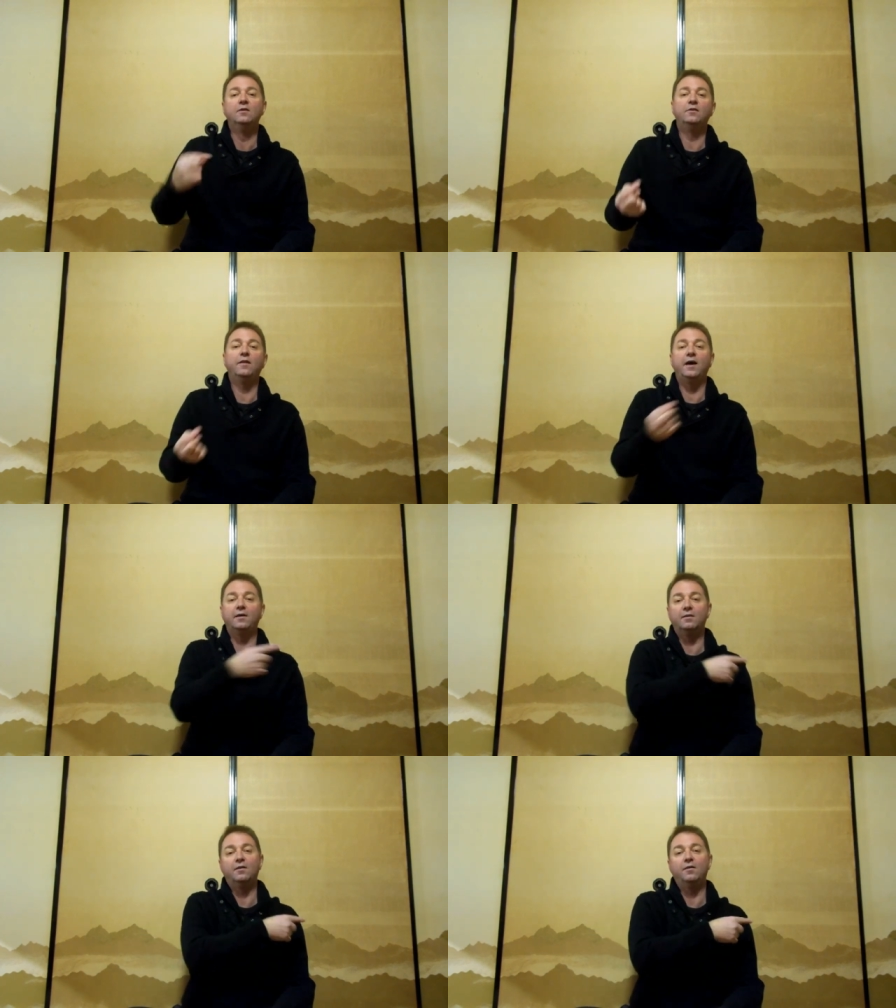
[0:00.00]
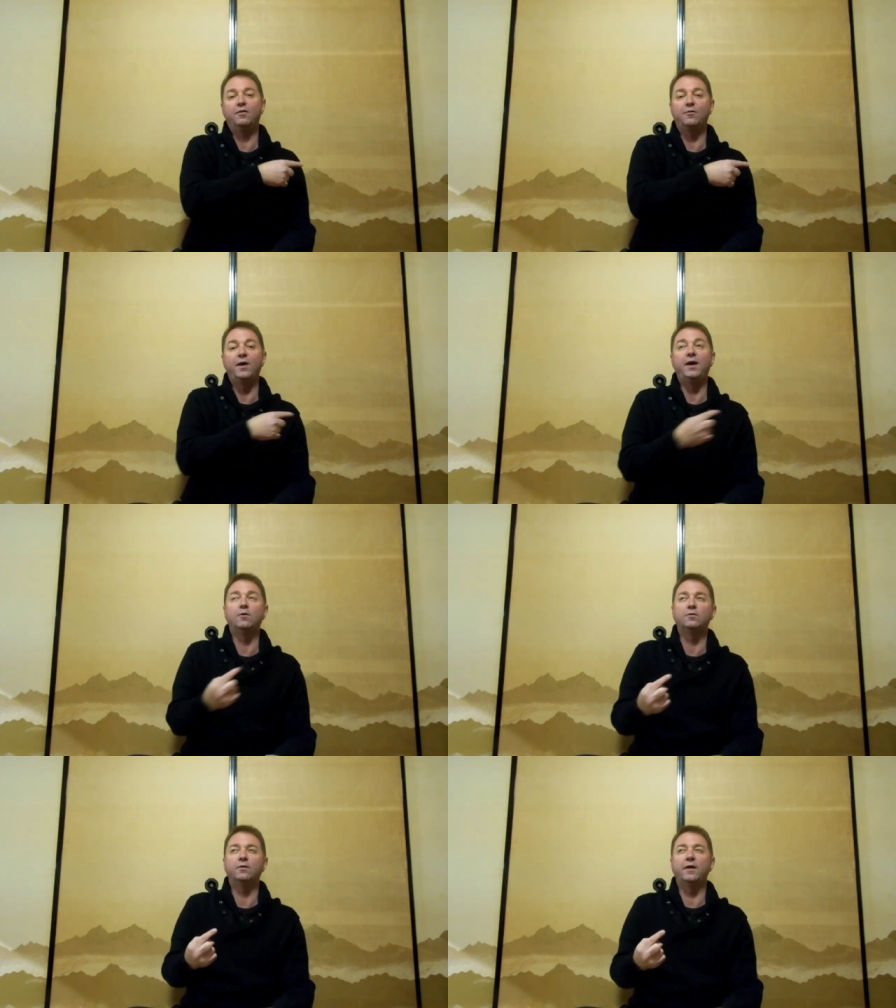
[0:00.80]
to that thread
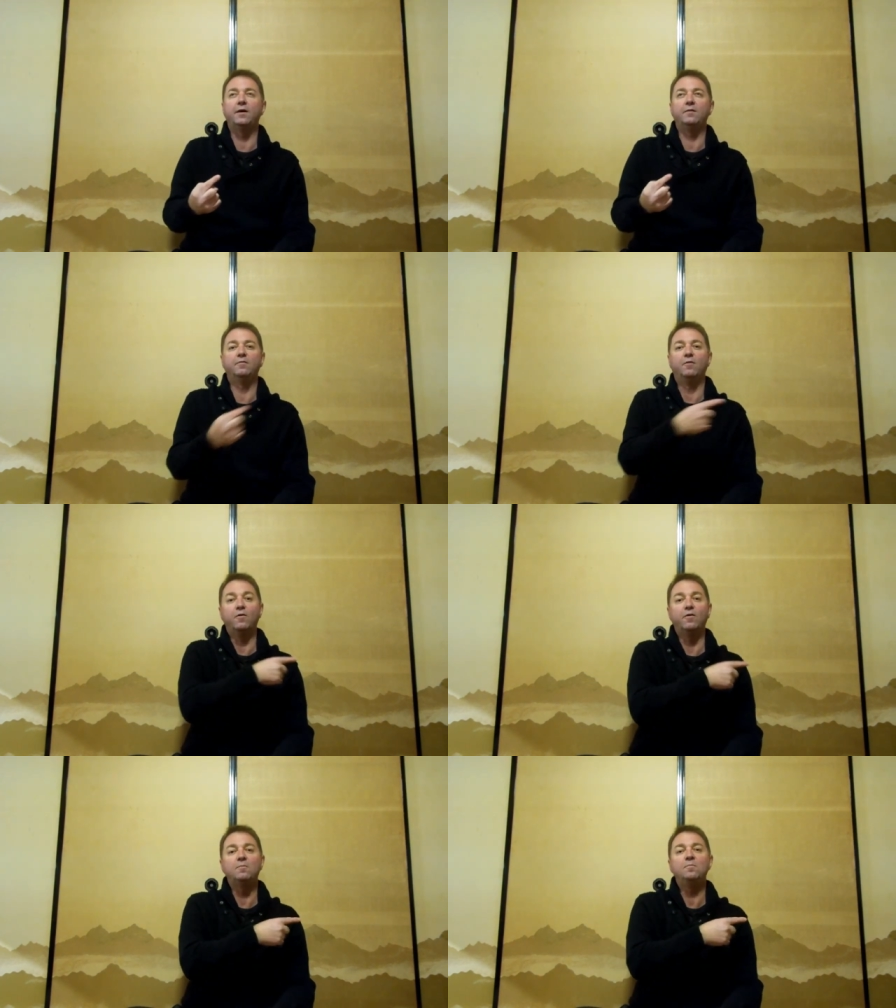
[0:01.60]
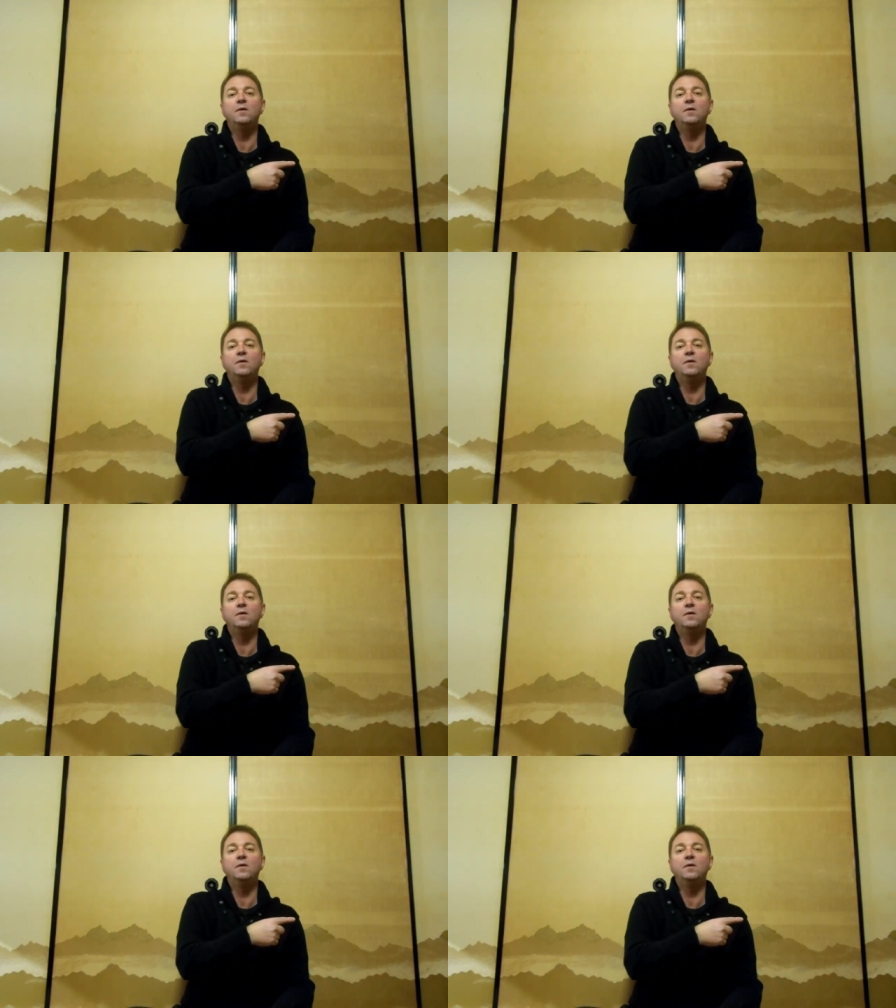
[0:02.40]
or to that forum.